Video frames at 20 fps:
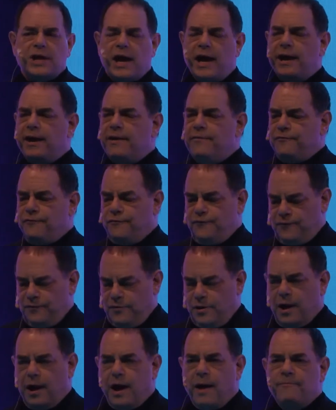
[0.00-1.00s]
I have
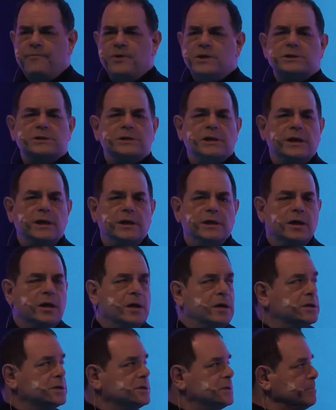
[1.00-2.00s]
obviously
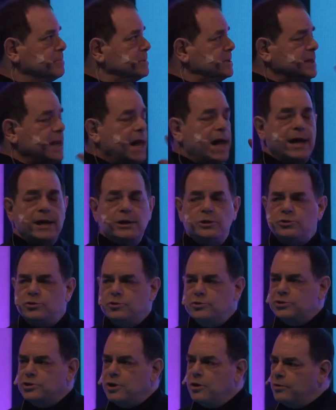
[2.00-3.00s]
some slides
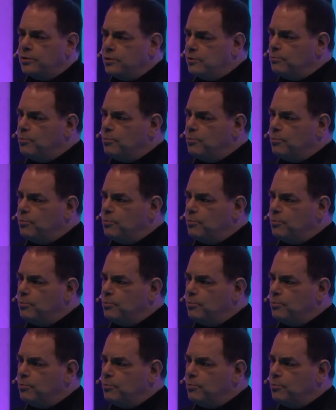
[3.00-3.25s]
to show you,